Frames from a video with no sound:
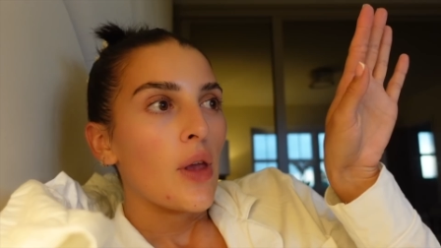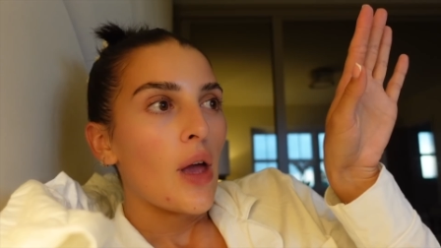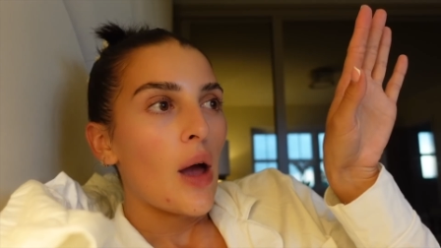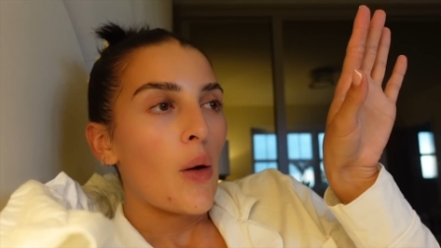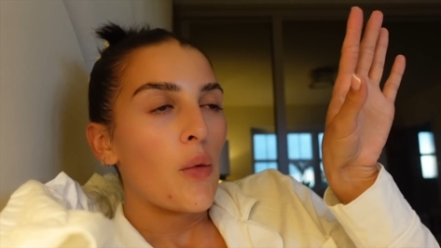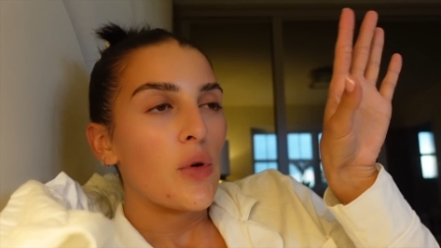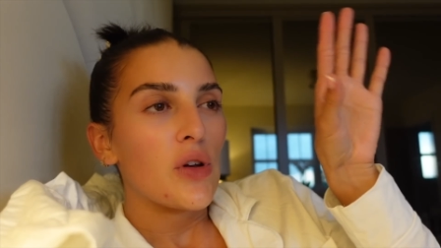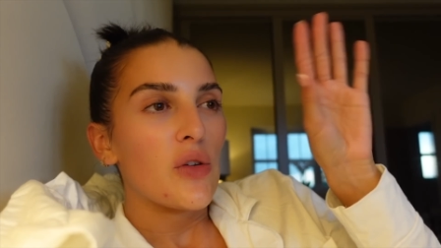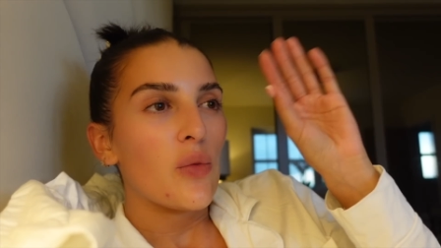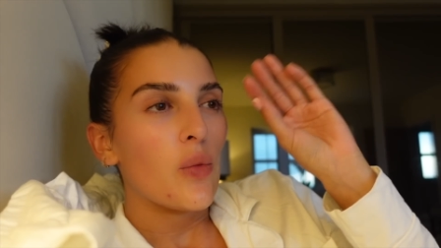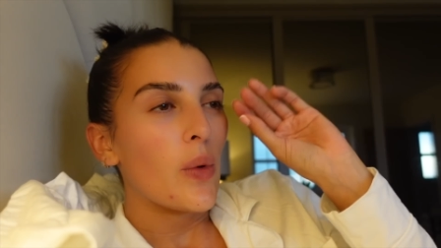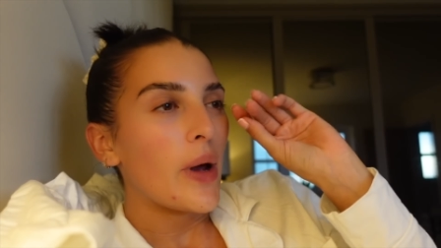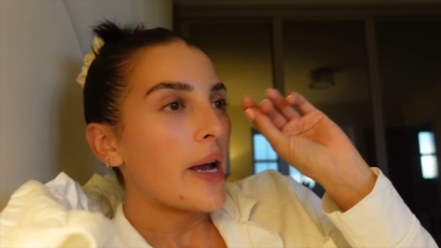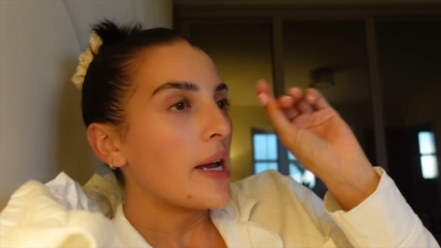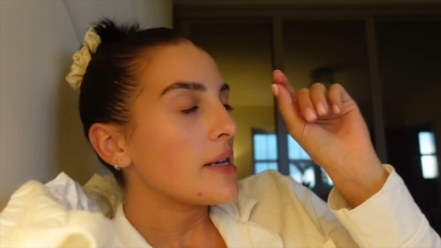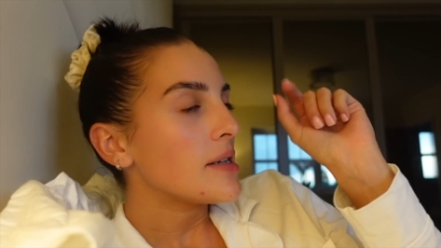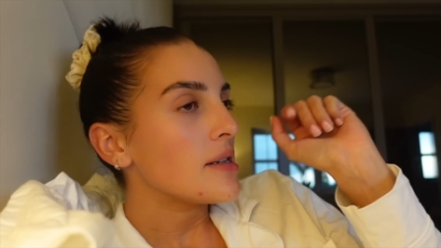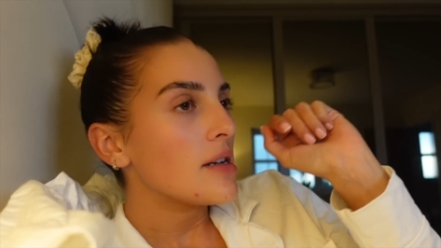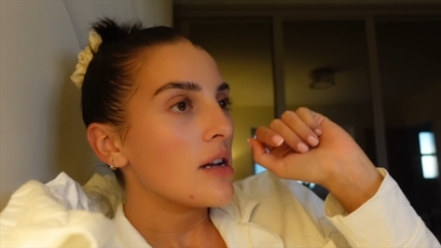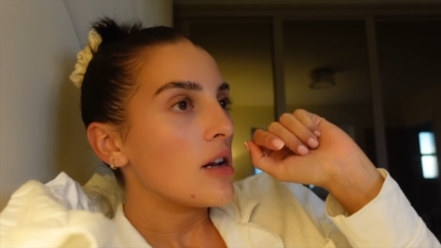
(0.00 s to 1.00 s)
I would have
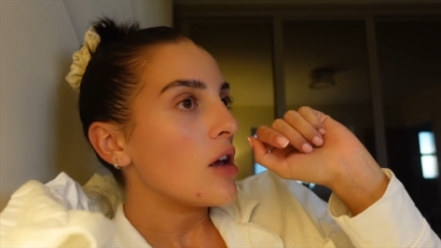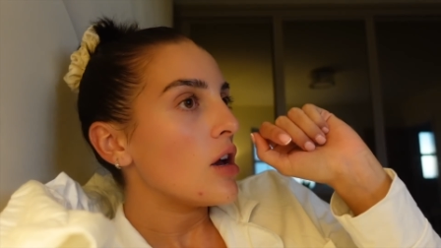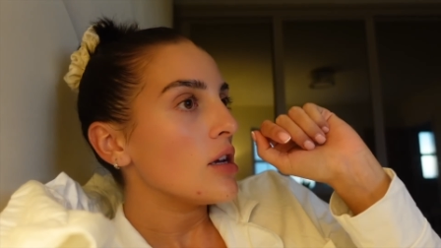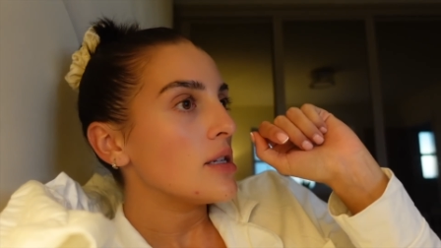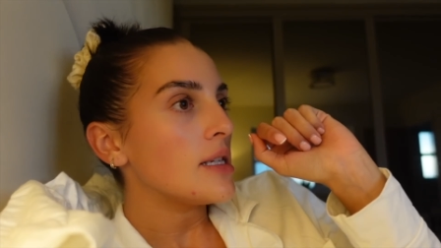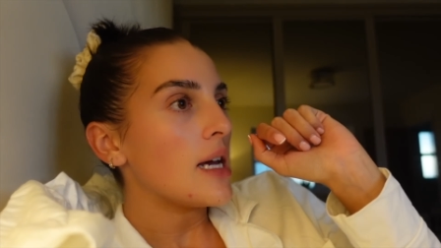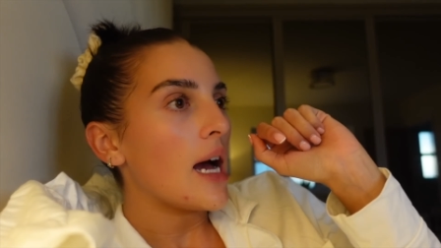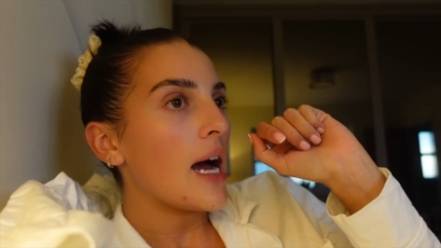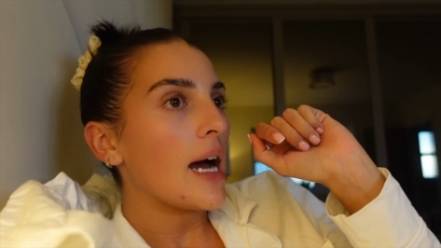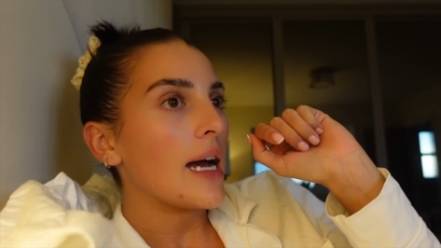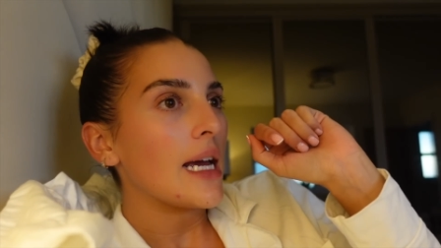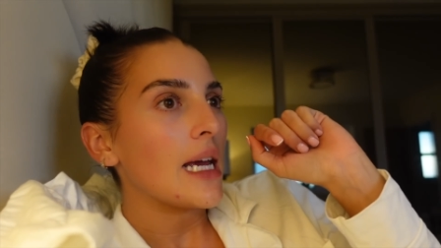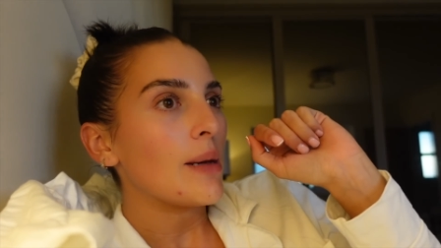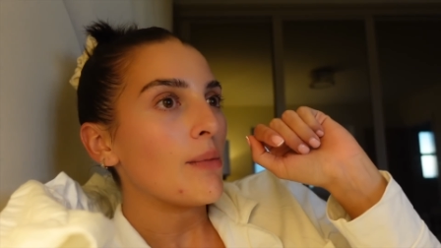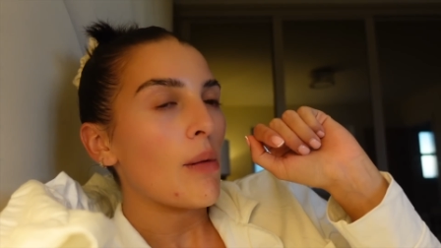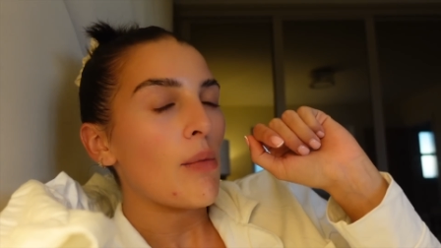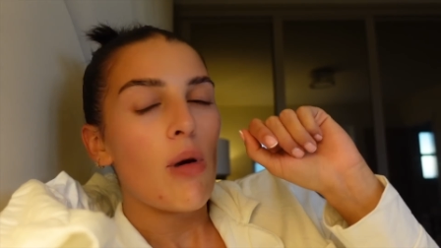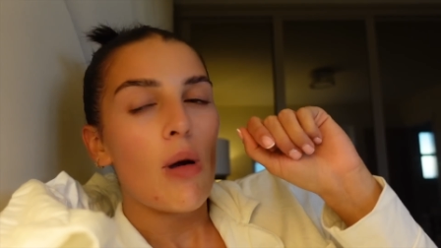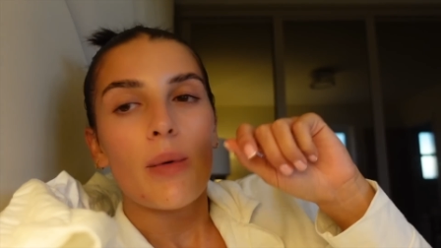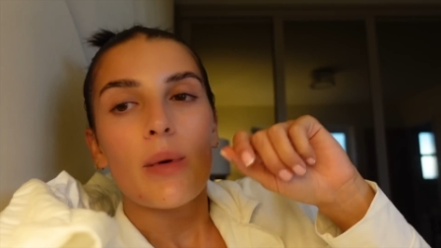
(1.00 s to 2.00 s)
wasted a lot of time.
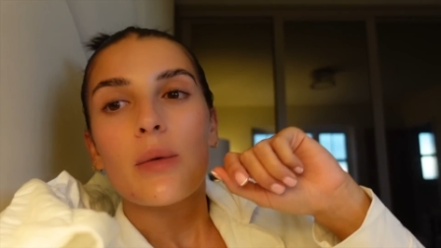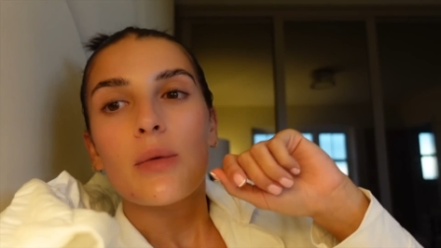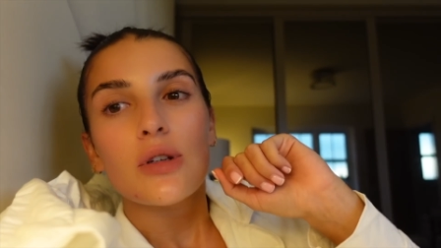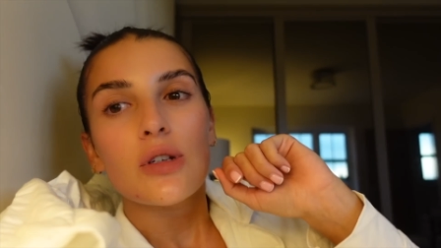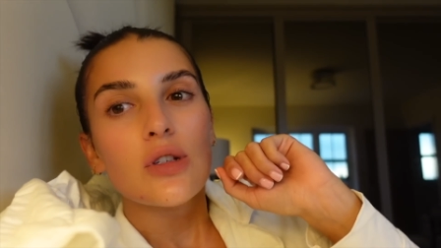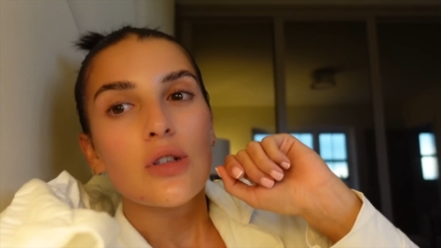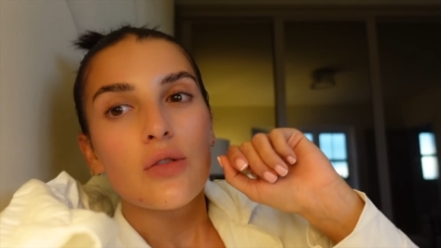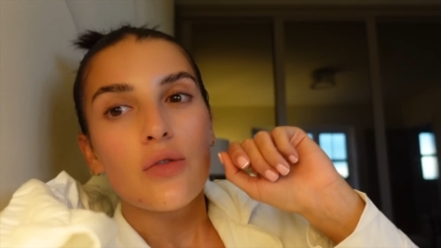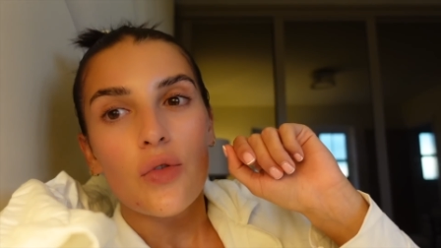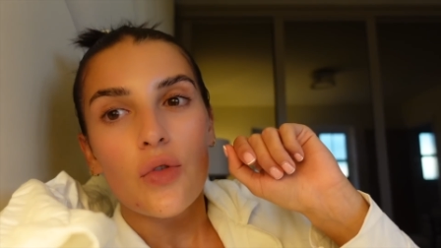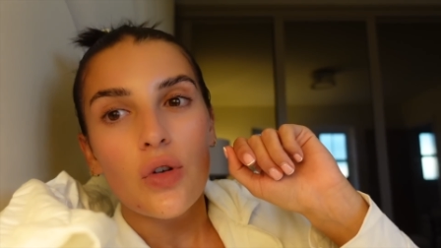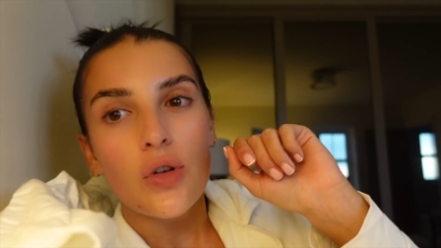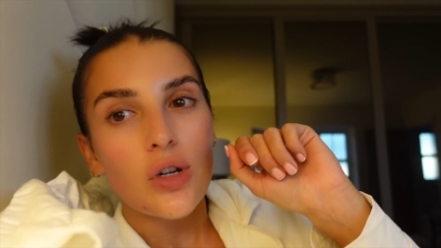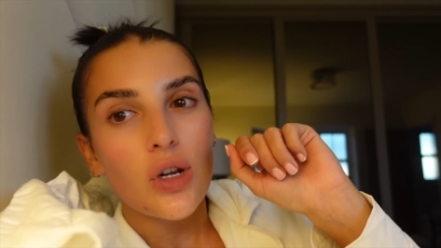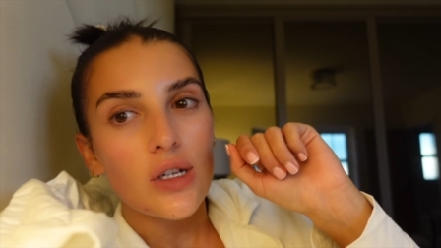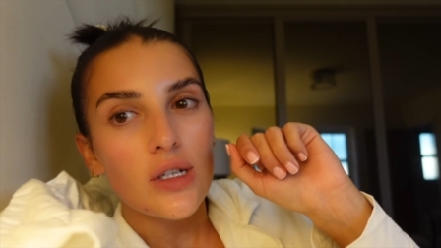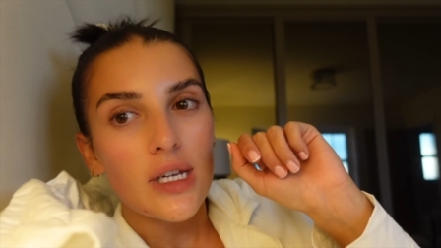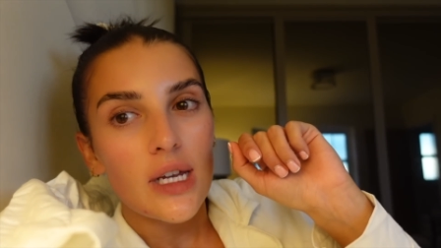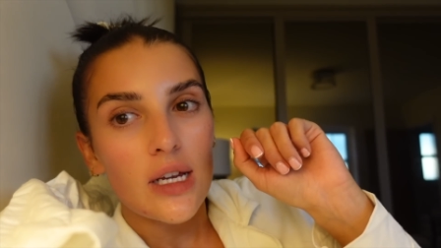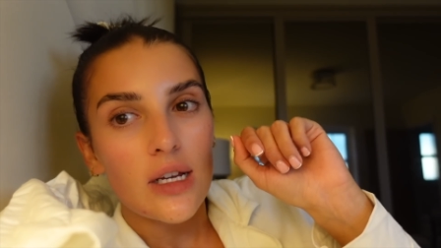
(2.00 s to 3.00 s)
I probably would have scrolled
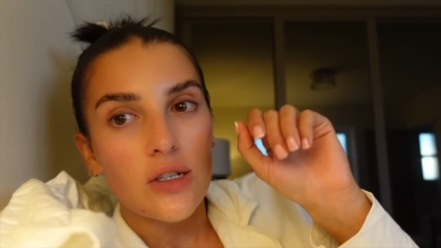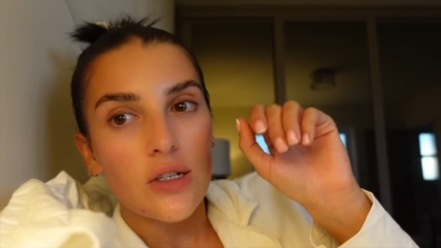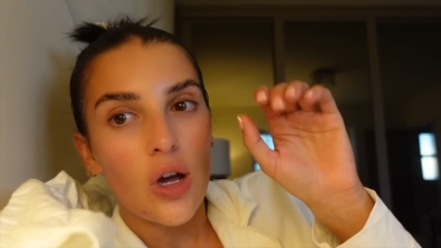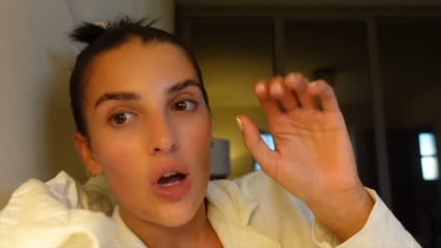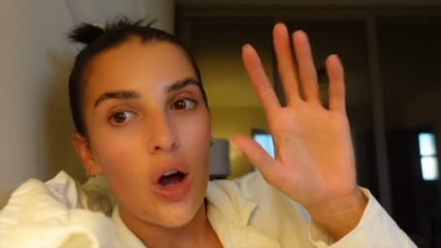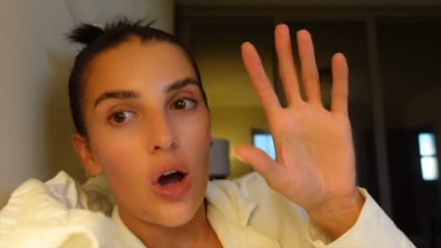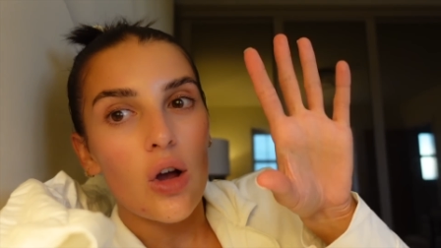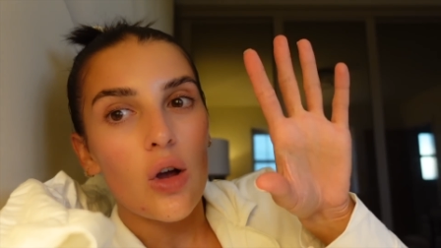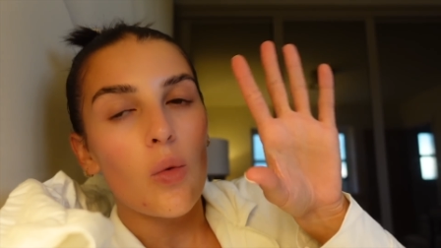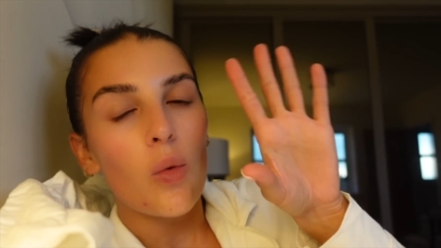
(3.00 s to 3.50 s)
on TikTok.